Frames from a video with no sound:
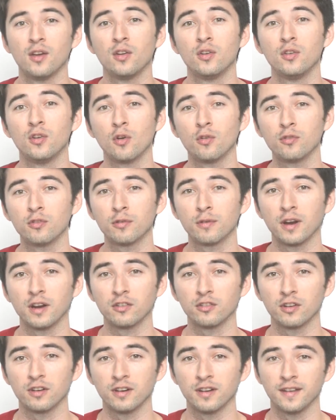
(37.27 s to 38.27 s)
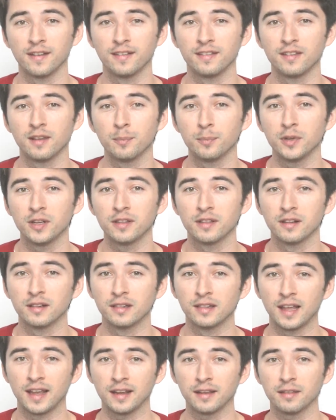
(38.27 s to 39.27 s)
Note duration is simply the
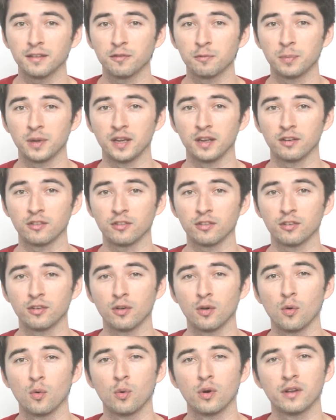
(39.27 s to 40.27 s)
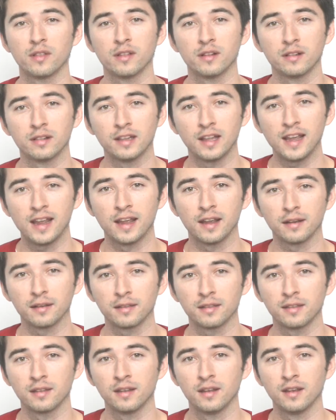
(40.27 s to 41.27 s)
length of pitch where the
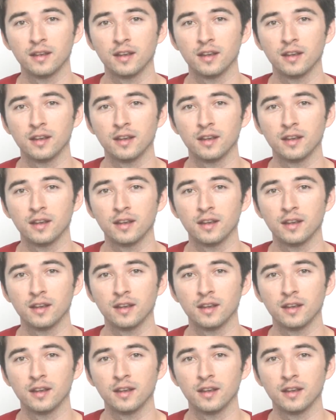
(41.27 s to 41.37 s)
length